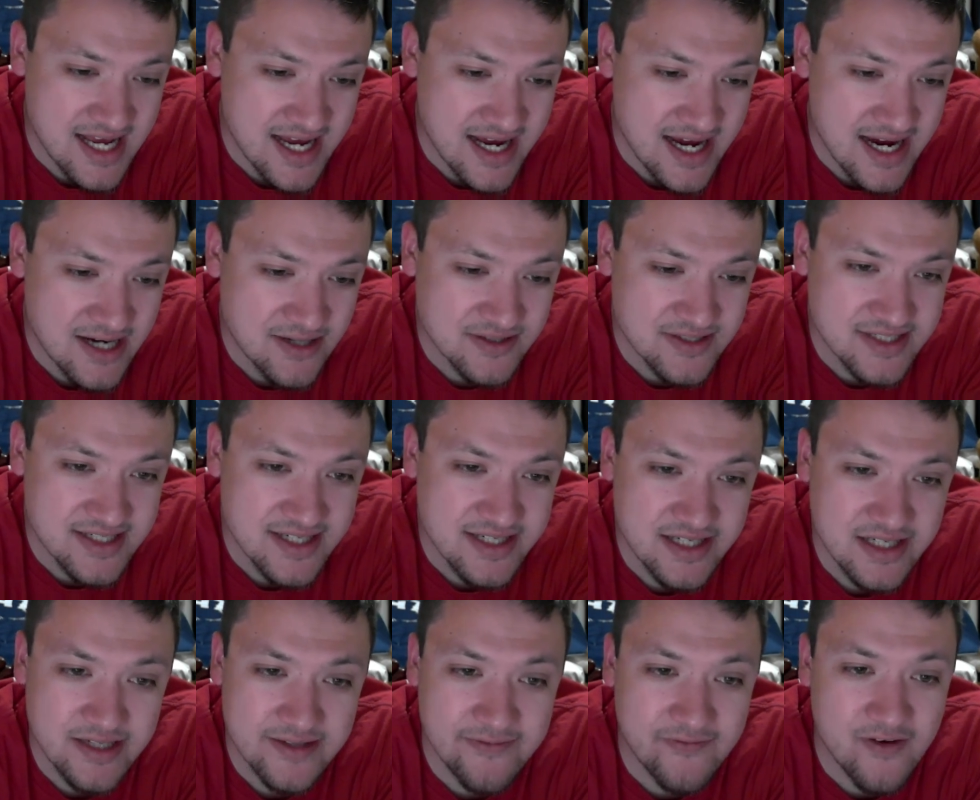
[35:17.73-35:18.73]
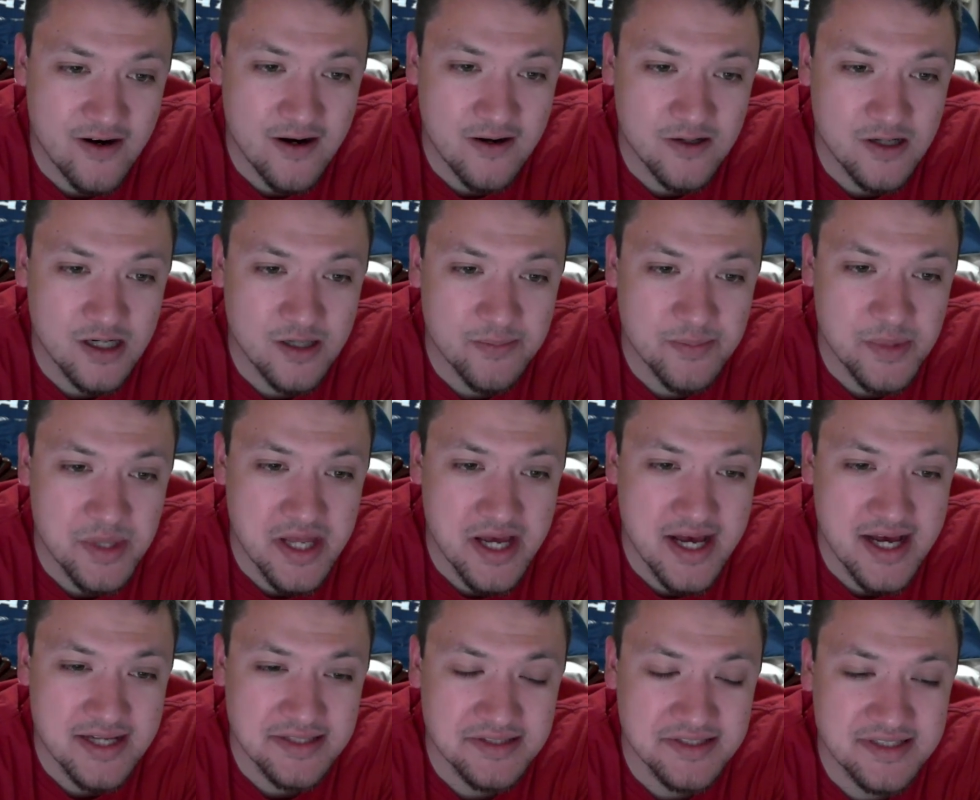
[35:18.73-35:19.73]
How is he going to follow up
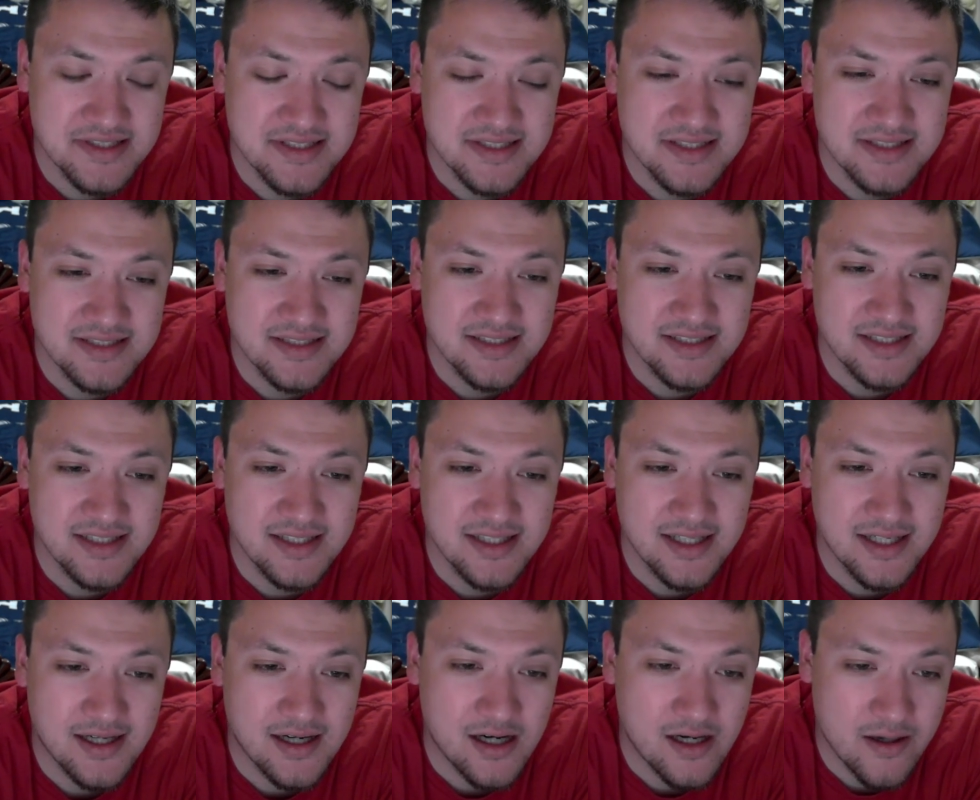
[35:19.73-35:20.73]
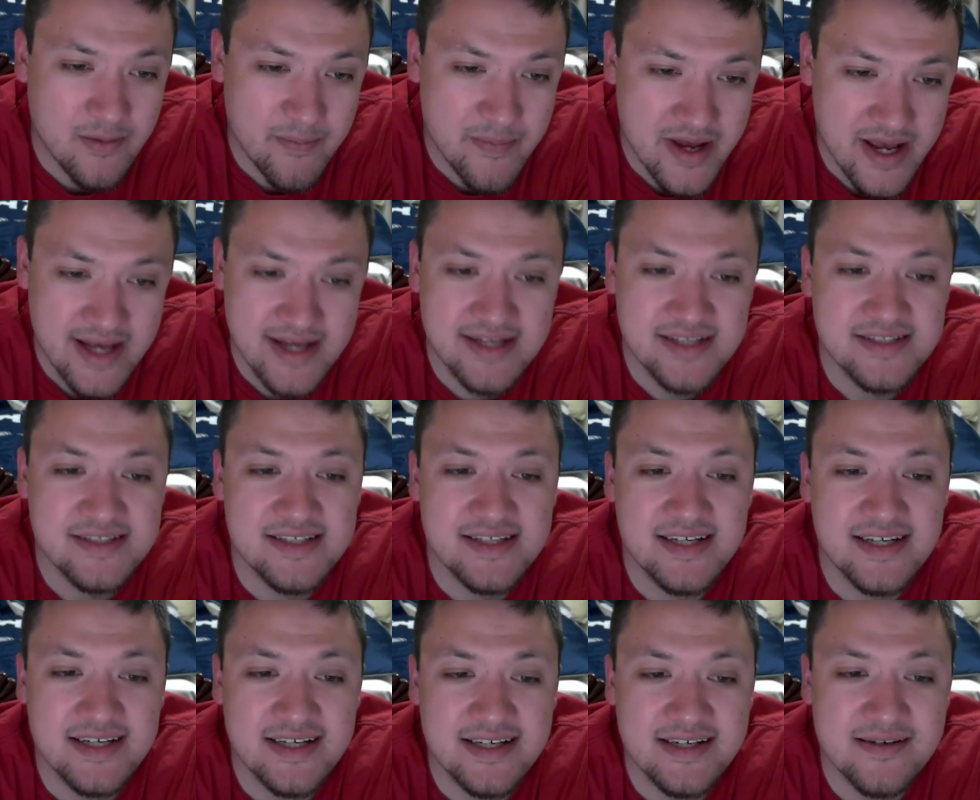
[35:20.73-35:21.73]
that
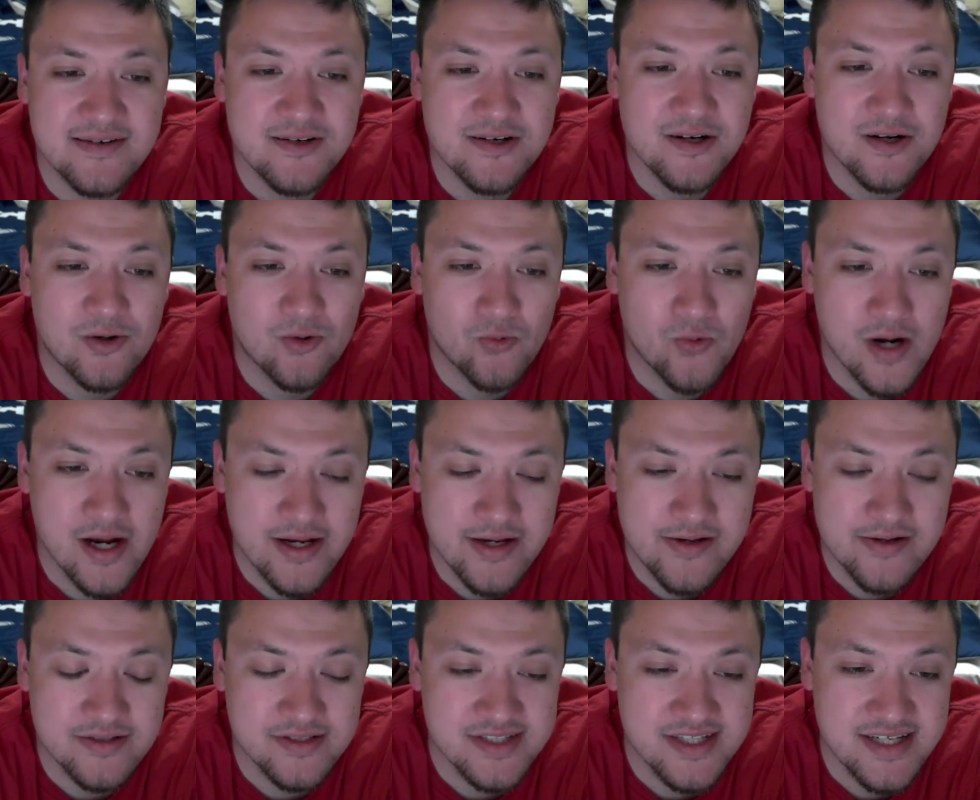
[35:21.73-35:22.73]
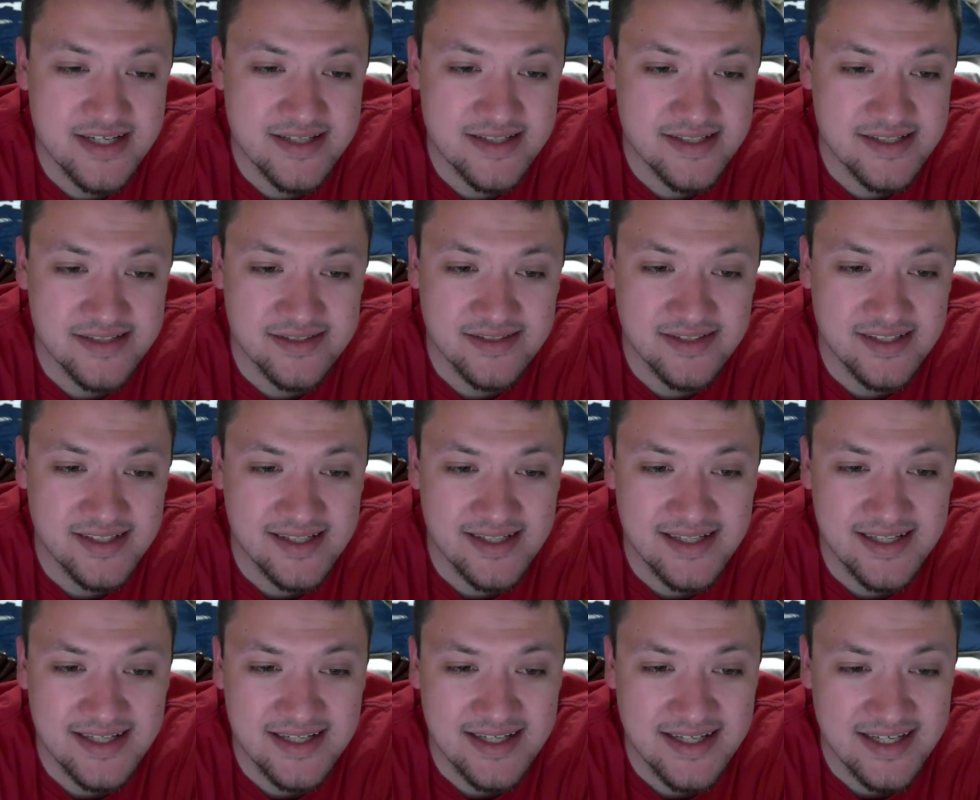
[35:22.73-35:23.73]
amazing regular season
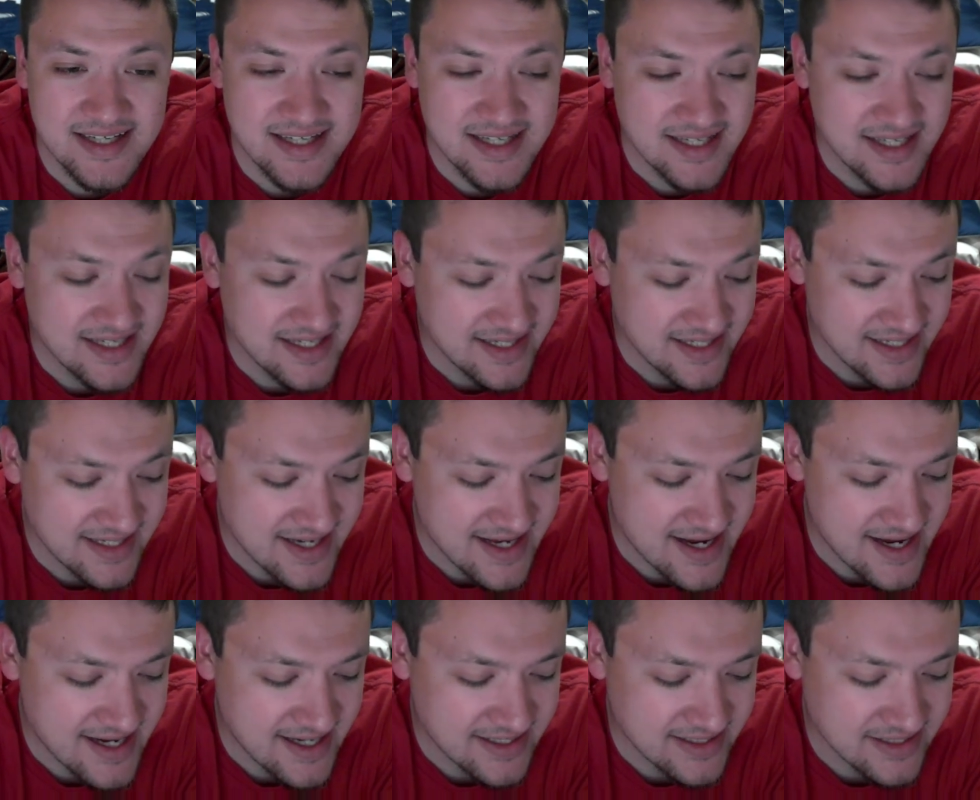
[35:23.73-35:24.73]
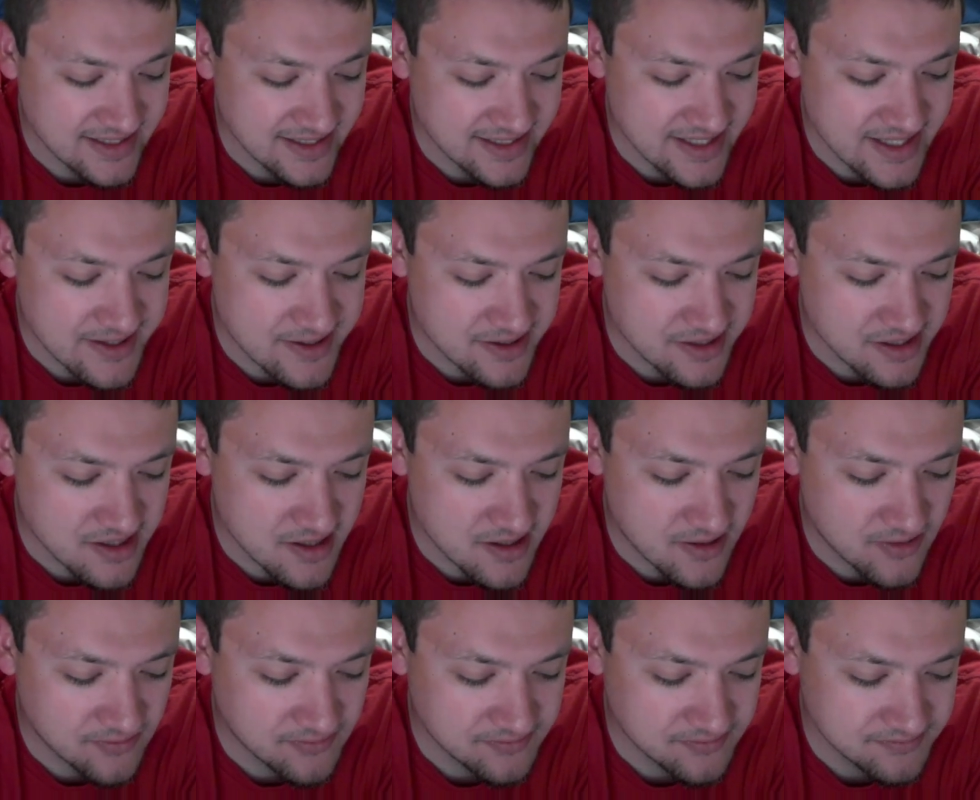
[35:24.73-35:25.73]
he had a year
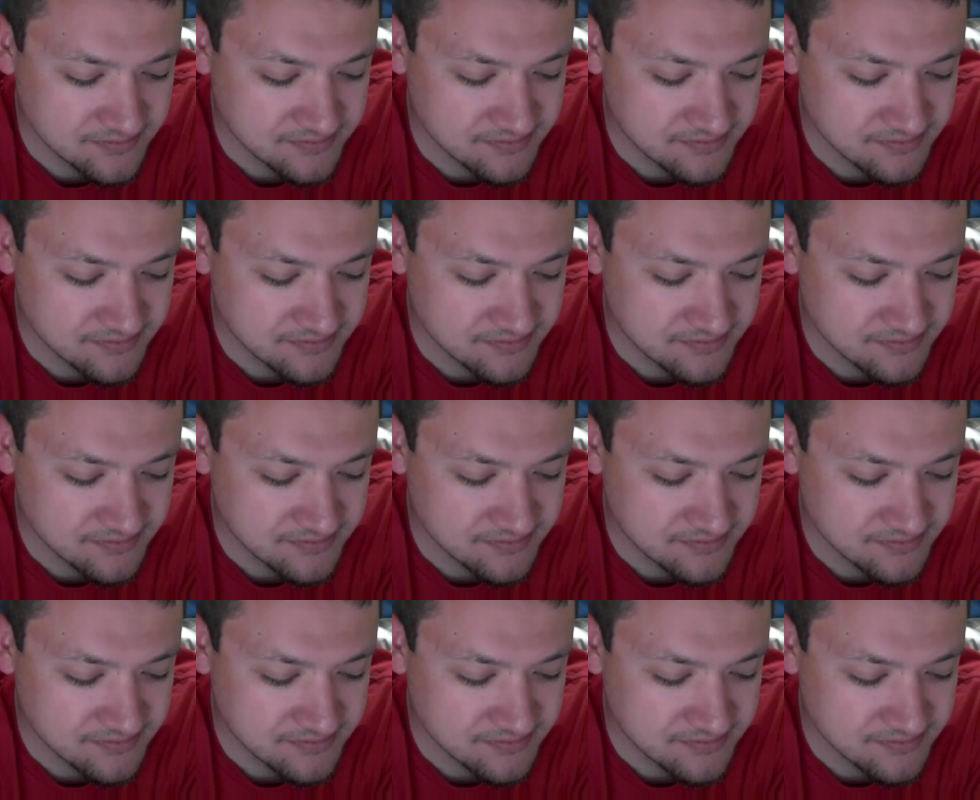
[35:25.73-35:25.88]
ago?